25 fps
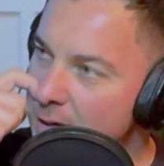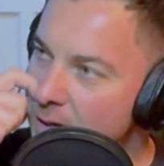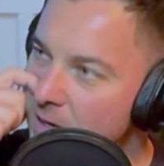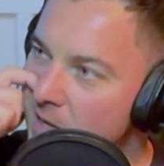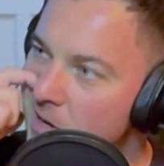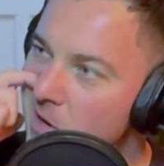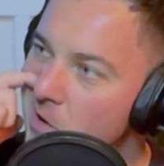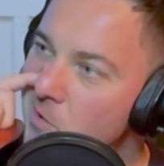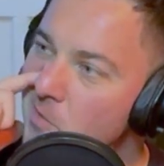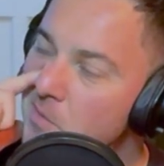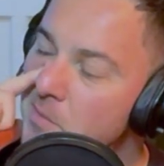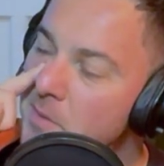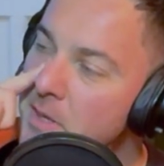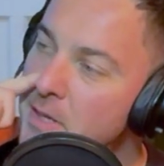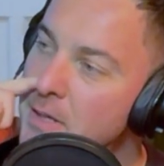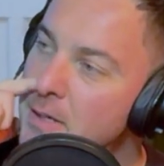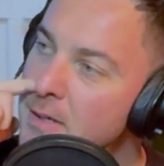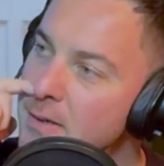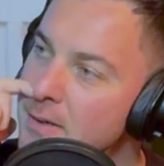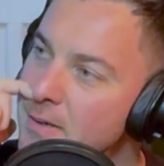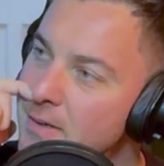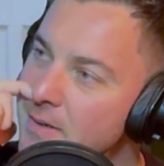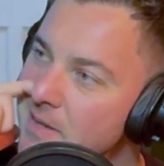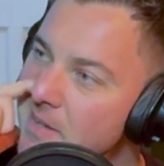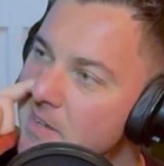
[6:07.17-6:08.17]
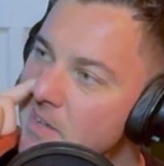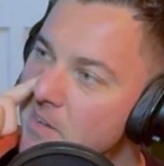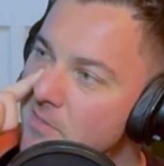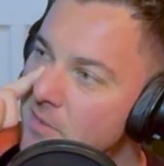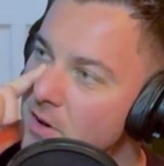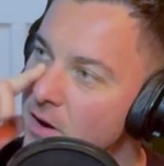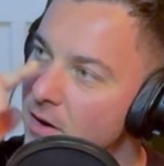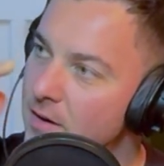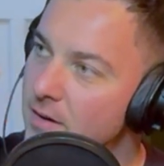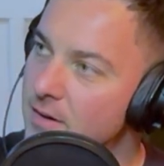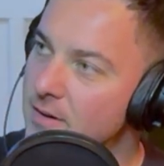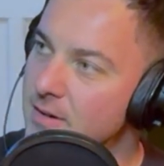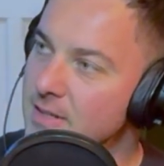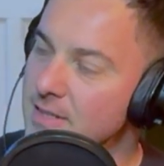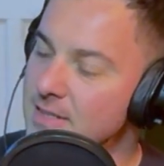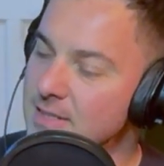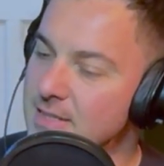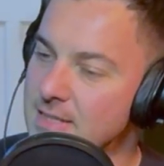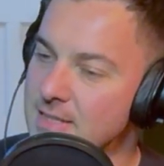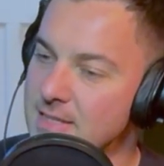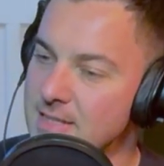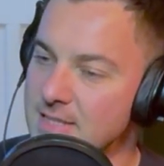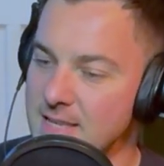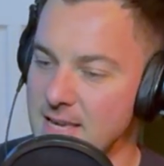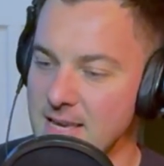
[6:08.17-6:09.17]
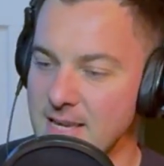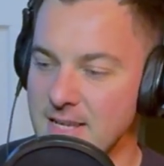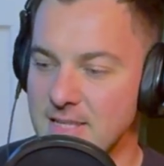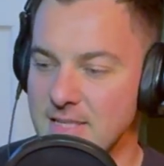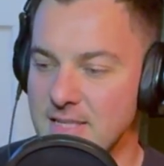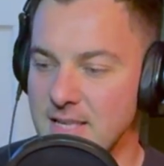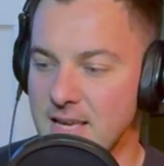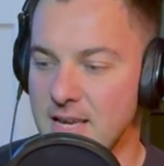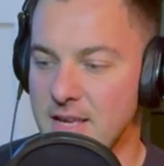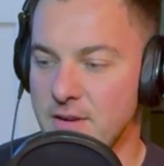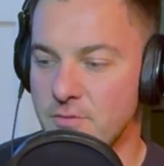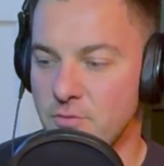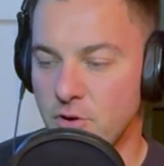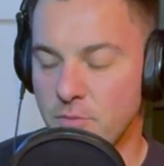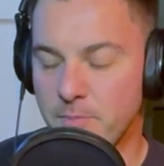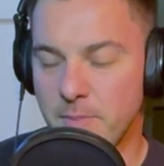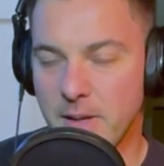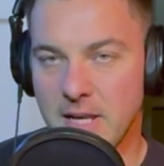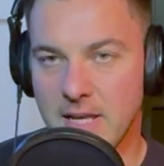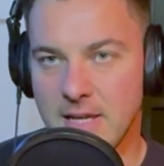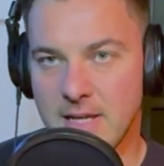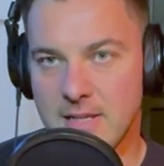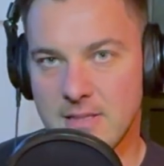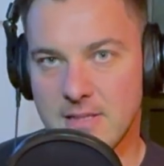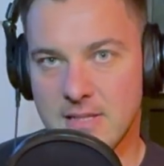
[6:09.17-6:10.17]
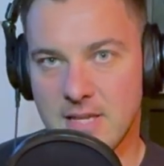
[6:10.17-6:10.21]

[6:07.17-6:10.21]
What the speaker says: I mean, you've got 16 rugby league